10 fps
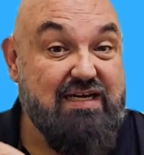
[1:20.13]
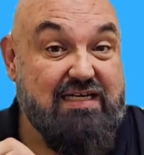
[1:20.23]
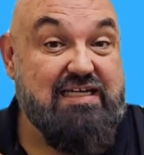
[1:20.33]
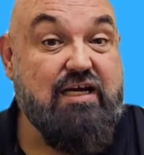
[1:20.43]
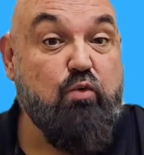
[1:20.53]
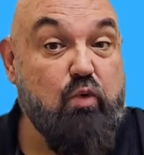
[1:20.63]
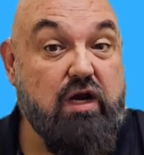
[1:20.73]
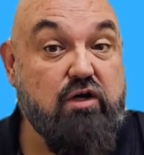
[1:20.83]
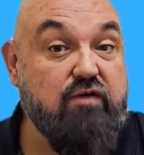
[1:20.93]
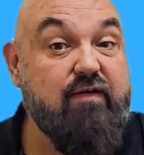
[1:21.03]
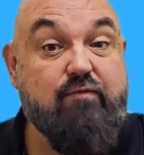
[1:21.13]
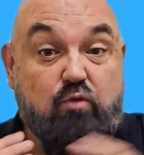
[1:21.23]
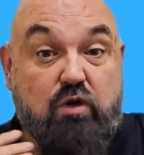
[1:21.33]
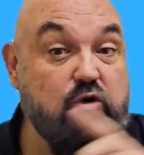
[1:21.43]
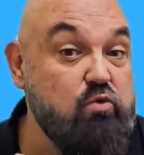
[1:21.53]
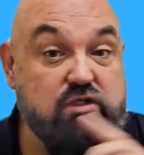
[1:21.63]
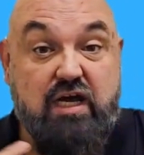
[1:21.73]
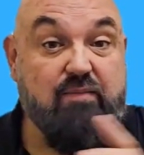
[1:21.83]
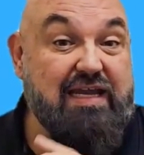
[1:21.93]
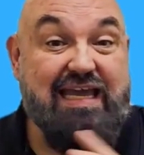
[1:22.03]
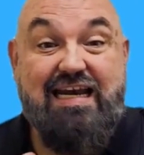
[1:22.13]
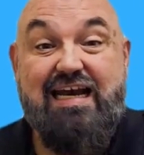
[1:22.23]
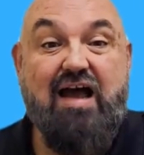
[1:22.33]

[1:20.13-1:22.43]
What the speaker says: take a record of everyone who was coming in and